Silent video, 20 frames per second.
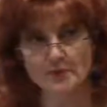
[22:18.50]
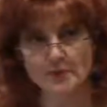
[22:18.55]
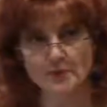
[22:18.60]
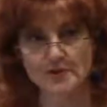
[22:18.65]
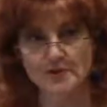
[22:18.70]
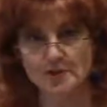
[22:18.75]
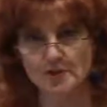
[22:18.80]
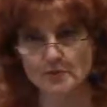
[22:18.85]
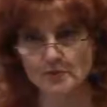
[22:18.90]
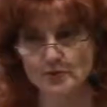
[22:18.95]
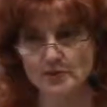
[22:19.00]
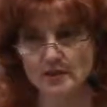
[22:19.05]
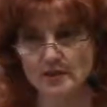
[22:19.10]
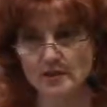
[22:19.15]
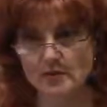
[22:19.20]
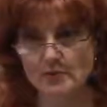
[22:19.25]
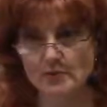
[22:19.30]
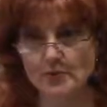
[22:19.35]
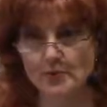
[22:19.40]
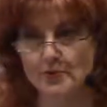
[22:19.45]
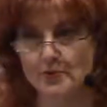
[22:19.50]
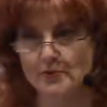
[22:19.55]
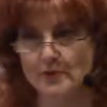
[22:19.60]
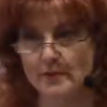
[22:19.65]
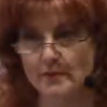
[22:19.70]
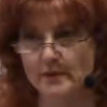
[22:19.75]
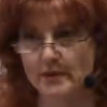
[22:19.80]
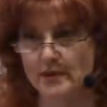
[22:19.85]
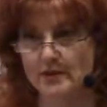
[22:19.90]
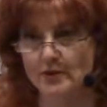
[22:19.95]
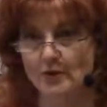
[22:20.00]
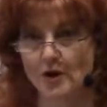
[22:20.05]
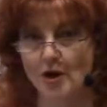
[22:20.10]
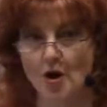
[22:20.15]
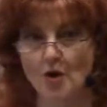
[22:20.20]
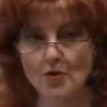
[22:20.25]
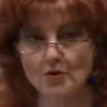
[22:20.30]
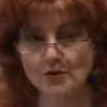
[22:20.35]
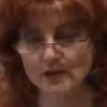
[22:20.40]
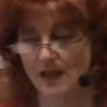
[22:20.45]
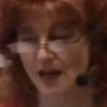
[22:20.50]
the principles and improve them into our own